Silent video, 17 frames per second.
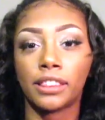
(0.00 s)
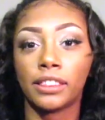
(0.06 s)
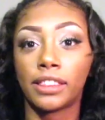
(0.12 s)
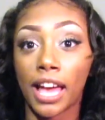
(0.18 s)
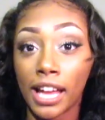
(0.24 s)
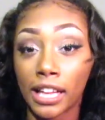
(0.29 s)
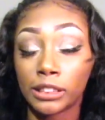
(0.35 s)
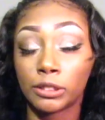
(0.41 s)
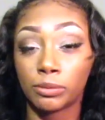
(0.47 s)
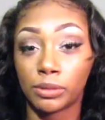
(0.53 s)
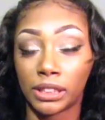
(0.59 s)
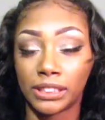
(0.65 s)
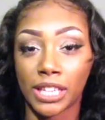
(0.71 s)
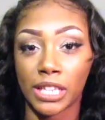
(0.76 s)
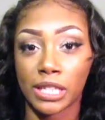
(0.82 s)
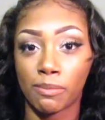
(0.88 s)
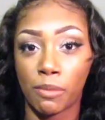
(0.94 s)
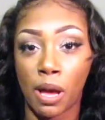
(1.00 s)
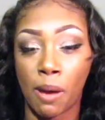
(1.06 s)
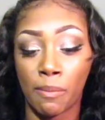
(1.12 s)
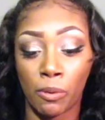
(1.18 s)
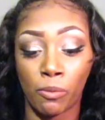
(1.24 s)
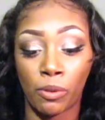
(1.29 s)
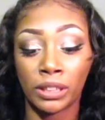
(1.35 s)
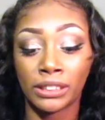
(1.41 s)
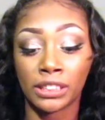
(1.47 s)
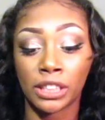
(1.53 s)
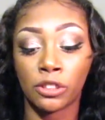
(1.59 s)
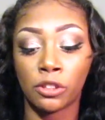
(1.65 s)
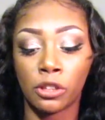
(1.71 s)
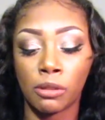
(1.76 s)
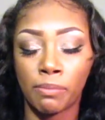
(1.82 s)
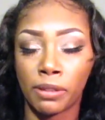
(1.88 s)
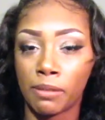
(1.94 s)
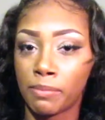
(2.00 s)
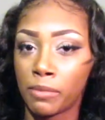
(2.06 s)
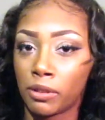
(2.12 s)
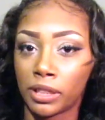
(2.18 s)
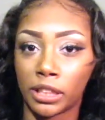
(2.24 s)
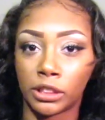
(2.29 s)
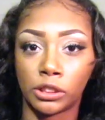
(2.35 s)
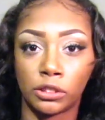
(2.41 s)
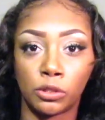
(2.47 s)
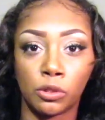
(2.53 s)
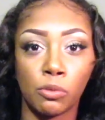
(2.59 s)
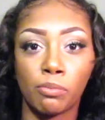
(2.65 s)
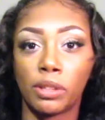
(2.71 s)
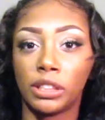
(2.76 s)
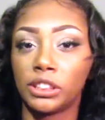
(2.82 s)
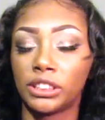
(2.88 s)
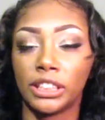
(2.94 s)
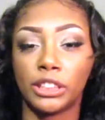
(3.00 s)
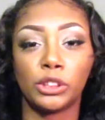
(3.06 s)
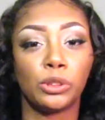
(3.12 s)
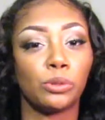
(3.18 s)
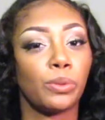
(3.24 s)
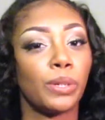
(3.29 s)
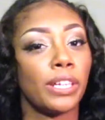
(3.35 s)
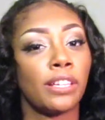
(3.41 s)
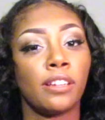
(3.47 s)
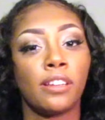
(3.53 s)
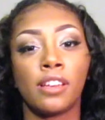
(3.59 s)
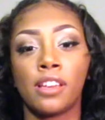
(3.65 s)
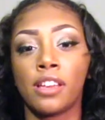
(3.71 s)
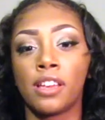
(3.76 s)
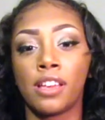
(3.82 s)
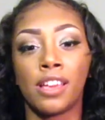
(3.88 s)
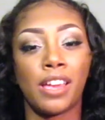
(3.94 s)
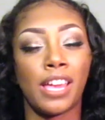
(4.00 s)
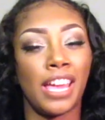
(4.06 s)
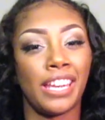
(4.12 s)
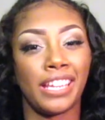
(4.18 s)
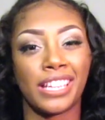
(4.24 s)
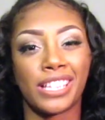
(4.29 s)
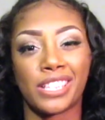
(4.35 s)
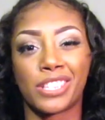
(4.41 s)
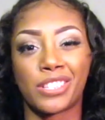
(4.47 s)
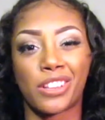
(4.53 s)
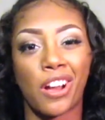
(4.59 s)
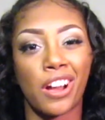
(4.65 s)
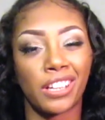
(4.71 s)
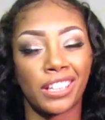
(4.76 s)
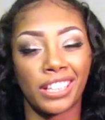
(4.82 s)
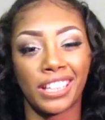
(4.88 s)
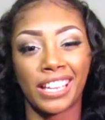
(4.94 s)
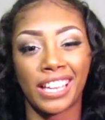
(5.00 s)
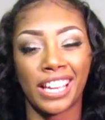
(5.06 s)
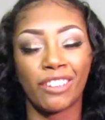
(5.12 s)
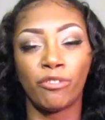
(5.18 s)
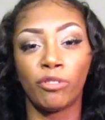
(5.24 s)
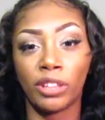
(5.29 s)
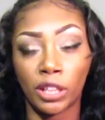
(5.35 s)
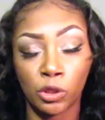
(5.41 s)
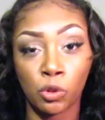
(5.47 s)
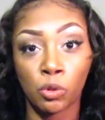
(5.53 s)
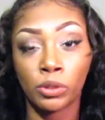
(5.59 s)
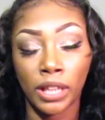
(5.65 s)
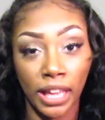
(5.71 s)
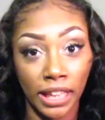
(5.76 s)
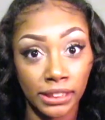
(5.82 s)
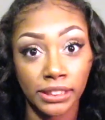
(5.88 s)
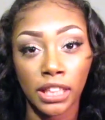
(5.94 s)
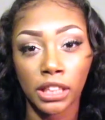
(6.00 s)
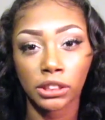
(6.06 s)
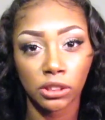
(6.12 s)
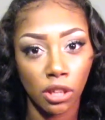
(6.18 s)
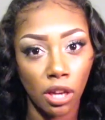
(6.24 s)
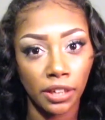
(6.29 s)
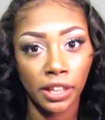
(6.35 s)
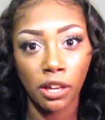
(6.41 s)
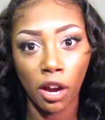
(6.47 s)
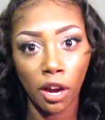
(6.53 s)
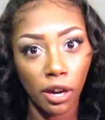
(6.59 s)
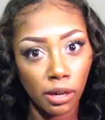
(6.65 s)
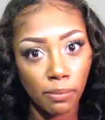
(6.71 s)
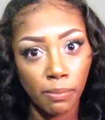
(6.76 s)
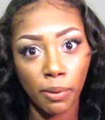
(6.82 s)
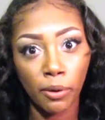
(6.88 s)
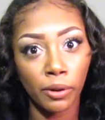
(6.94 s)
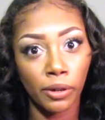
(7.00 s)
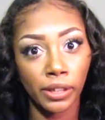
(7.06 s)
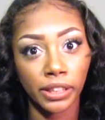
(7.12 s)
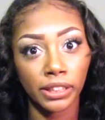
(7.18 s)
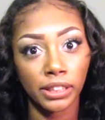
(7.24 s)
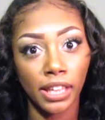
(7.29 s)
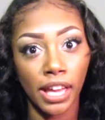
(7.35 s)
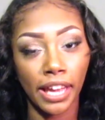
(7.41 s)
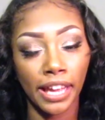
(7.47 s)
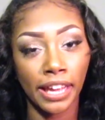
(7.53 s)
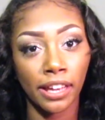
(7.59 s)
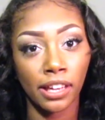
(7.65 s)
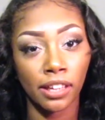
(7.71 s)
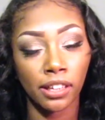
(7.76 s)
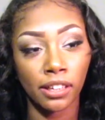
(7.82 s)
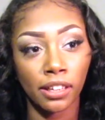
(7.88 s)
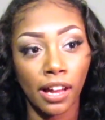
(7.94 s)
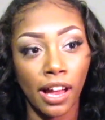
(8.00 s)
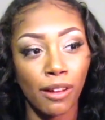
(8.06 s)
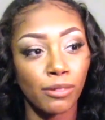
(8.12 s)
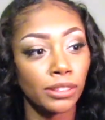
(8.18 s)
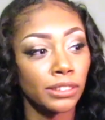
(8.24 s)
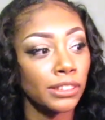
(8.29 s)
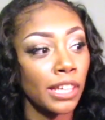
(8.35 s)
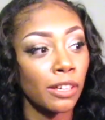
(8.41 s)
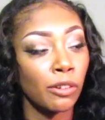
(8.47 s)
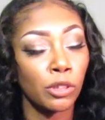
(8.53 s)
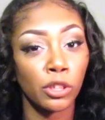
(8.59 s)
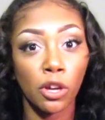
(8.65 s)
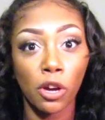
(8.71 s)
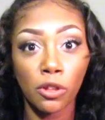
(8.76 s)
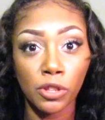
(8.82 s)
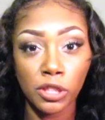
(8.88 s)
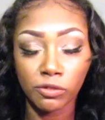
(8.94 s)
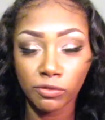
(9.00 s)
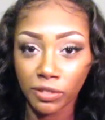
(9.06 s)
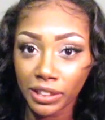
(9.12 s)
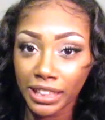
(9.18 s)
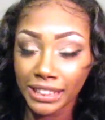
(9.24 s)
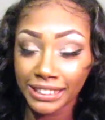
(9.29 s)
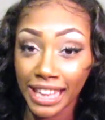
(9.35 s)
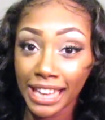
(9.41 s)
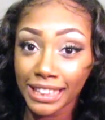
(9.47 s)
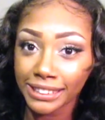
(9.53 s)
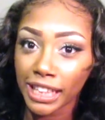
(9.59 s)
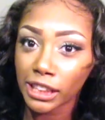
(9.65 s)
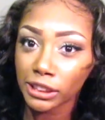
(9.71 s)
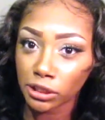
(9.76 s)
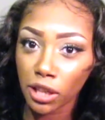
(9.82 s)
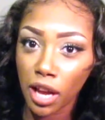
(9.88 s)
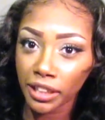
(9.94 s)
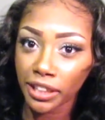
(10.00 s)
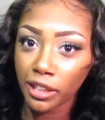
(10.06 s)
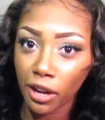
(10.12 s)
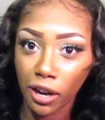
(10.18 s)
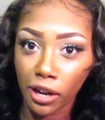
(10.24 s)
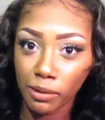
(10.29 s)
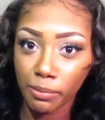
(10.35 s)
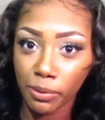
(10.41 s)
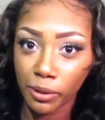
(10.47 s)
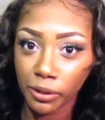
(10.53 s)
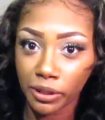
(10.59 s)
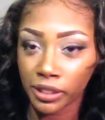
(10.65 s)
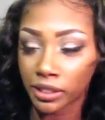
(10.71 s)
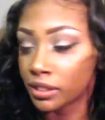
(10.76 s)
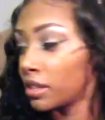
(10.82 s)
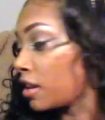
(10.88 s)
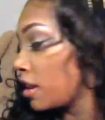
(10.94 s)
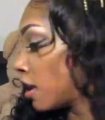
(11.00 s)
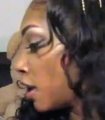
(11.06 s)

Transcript: That's when it tastes bomb. But once a little bit of milk gets too much into it and it gets soggy, it really do taste like soggy cardboard. Like, I was like, yo, this really tastes like soggy cardboard.